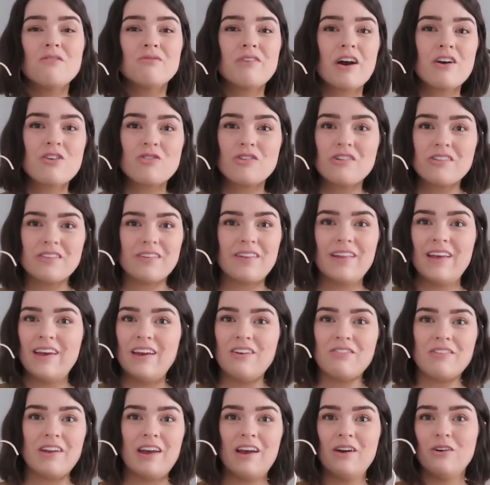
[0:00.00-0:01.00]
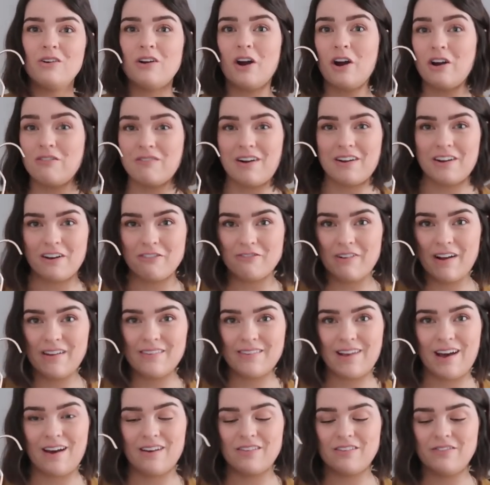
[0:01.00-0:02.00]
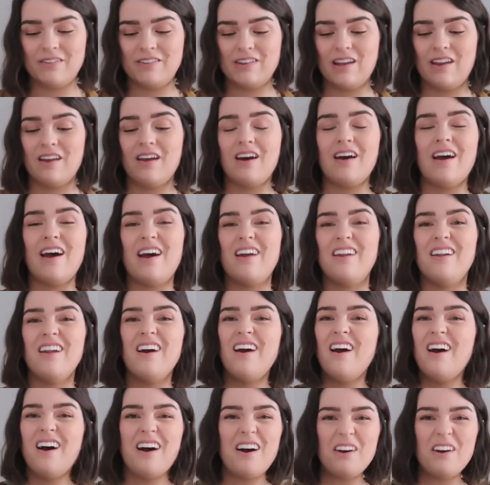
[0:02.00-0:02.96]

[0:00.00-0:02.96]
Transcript: restaurants in the evening or going around our friend's house for dinner and